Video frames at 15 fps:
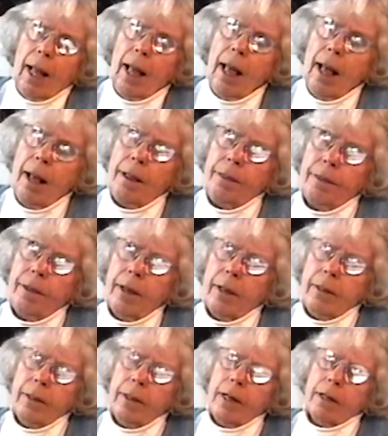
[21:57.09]
And
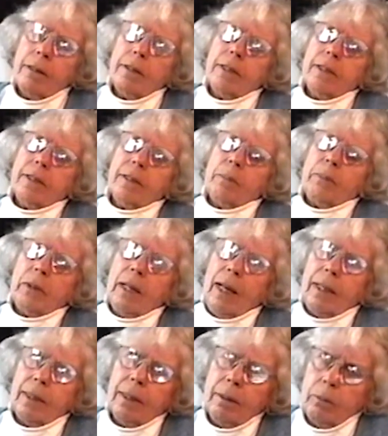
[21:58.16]
then there is the
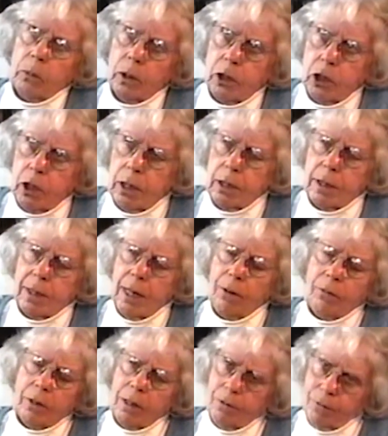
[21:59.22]
planet which is
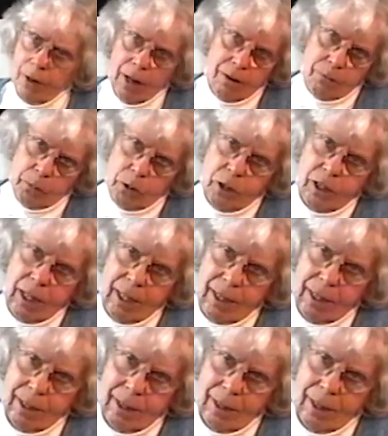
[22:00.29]
75%
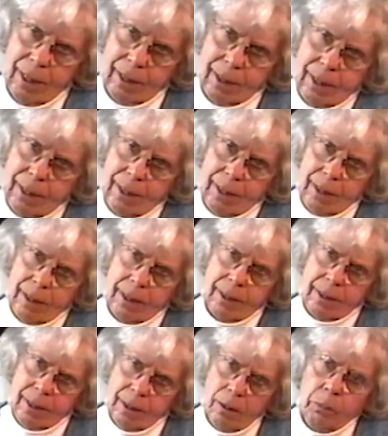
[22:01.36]
intellect,
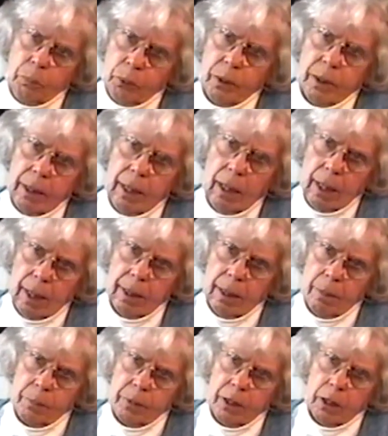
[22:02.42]
still pretty high
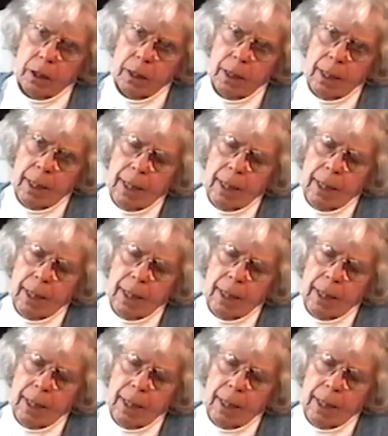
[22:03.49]
up there,